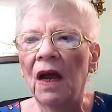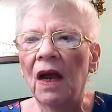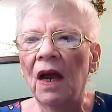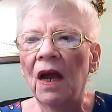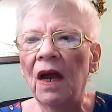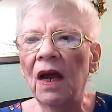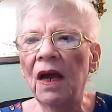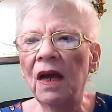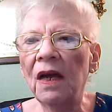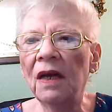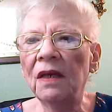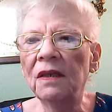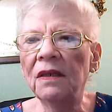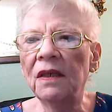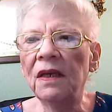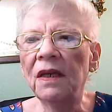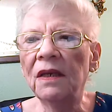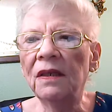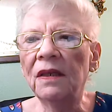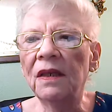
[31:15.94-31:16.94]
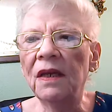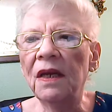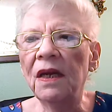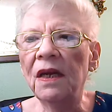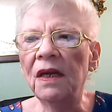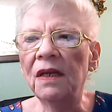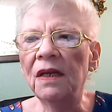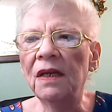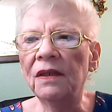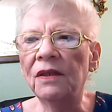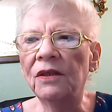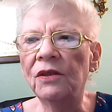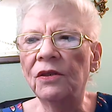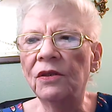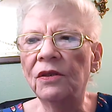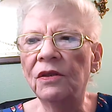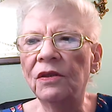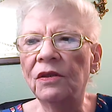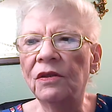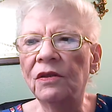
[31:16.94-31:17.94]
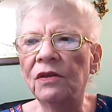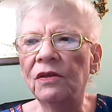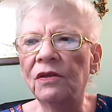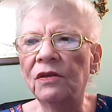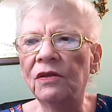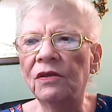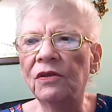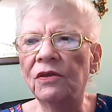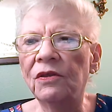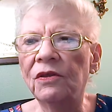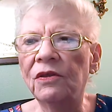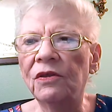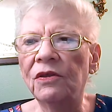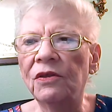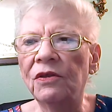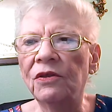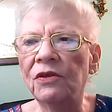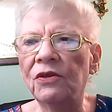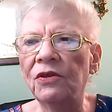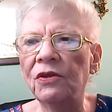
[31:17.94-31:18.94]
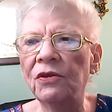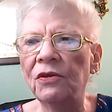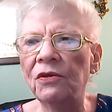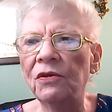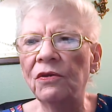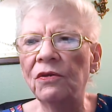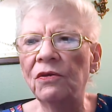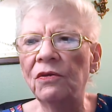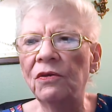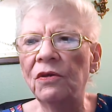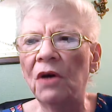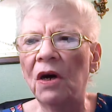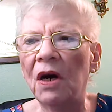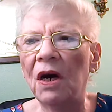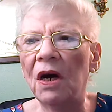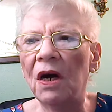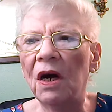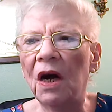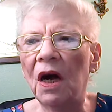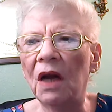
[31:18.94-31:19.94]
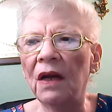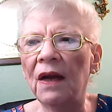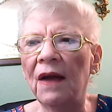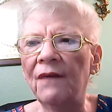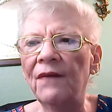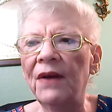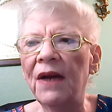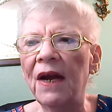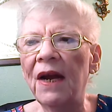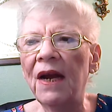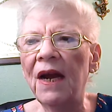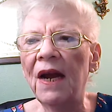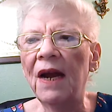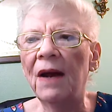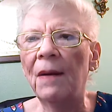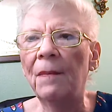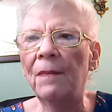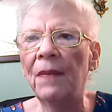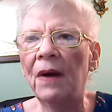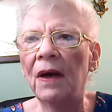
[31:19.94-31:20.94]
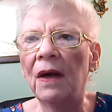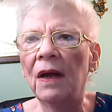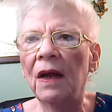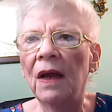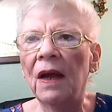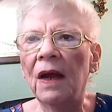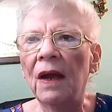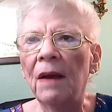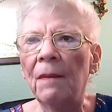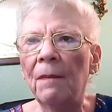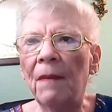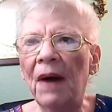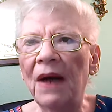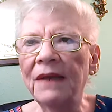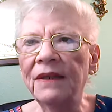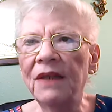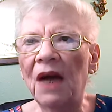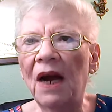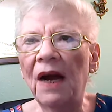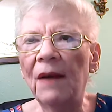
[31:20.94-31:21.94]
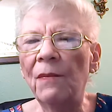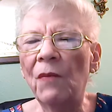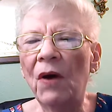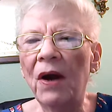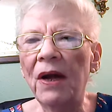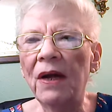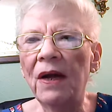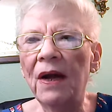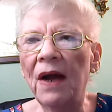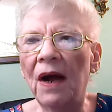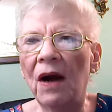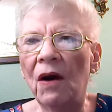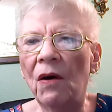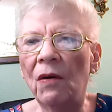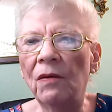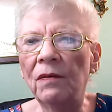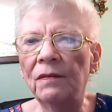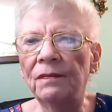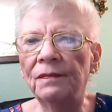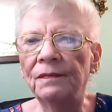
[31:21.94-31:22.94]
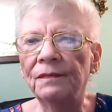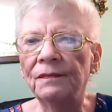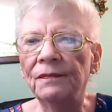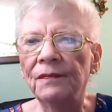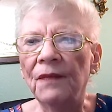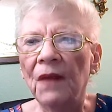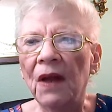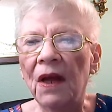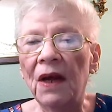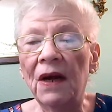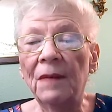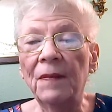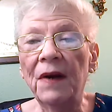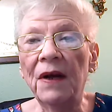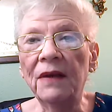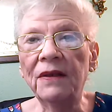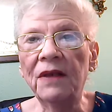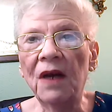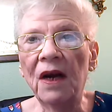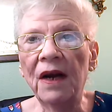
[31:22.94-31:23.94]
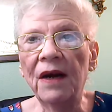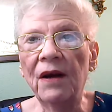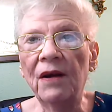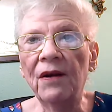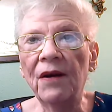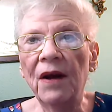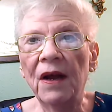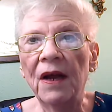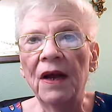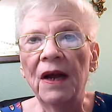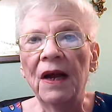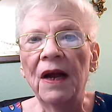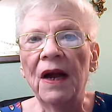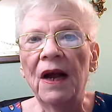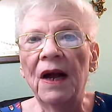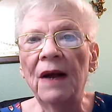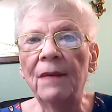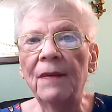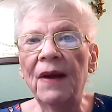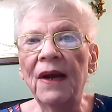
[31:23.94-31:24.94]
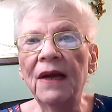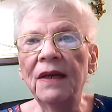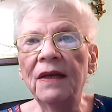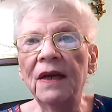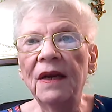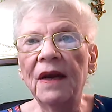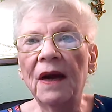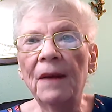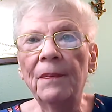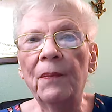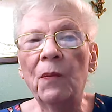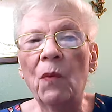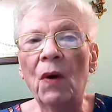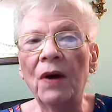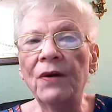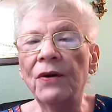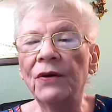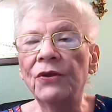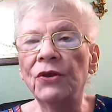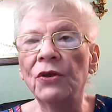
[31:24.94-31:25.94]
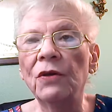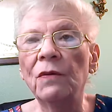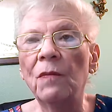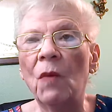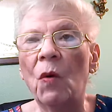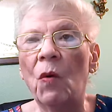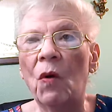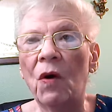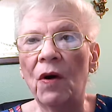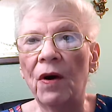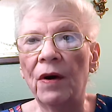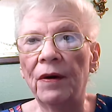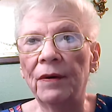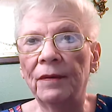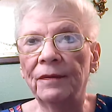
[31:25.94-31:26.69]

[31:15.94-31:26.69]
And it is 2 11 a.m. my time right now, and I'm not tired. I may dig up one or two more.